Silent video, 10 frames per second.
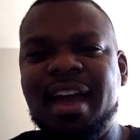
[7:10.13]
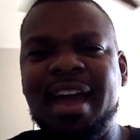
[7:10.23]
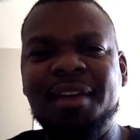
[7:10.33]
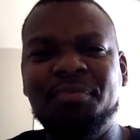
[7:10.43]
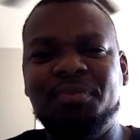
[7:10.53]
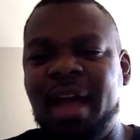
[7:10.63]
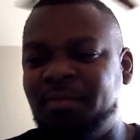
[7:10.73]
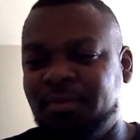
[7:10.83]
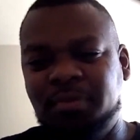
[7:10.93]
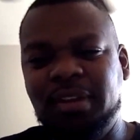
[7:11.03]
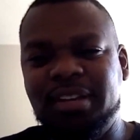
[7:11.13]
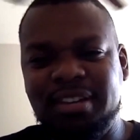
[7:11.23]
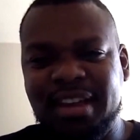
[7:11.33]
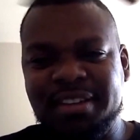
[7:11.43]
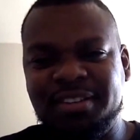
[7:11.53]
I really
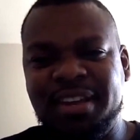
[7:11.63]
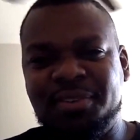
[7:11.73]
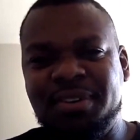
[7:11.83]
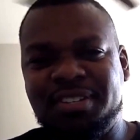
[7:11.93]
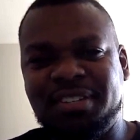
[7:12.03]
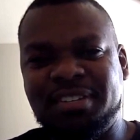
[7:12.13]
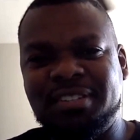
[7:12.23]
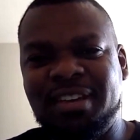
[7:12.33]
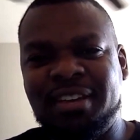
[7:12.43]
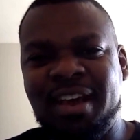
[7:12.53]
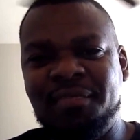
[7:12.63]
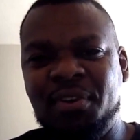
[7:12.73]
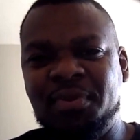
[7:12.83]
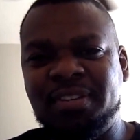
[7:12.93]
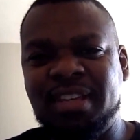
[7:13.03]
couldn't answer that question, because I've
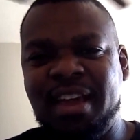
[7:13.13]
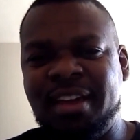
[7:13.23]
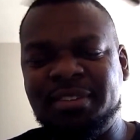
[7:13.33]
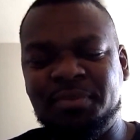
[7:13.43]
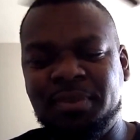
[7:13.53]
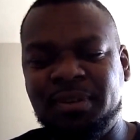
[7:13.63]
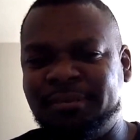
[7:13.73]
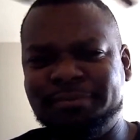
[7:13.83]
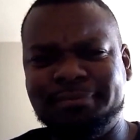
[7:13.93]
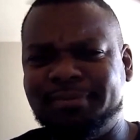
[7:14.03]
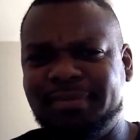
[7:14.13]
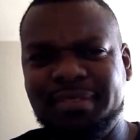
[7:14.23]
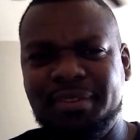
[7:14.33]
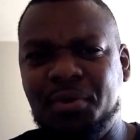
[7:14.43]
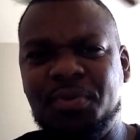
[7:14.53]
always asked, but
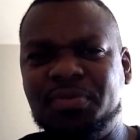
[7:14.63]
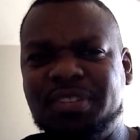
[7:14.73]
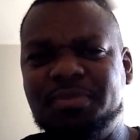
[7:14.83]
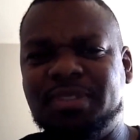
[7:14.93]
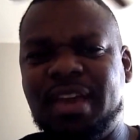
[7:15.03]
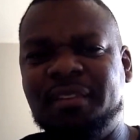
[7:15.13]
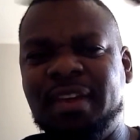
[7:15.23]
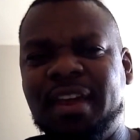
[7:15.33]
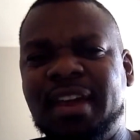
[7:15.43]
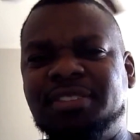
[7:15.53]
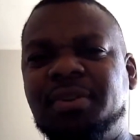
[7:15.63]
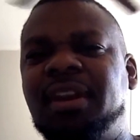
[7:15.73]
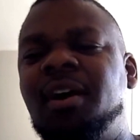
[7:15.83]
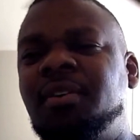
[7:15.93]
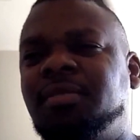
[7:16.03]
no one seems to have that answer.
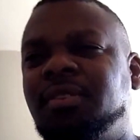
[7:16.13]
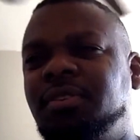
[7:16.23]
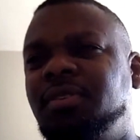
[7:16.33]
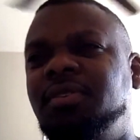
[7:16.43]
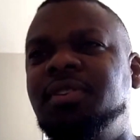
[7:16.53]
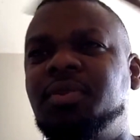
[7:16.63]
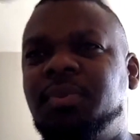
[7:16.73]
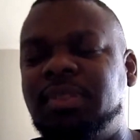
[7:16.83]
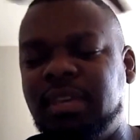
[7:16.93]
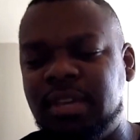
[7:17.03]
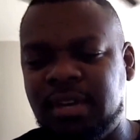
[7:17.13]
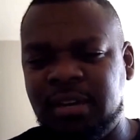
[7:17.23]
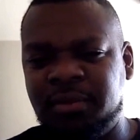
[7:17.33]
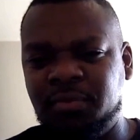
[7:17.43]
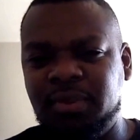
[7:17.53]
It all, you know, with the
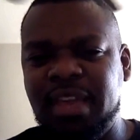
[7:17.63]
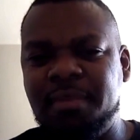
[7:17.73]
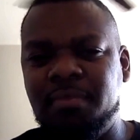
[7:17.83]
when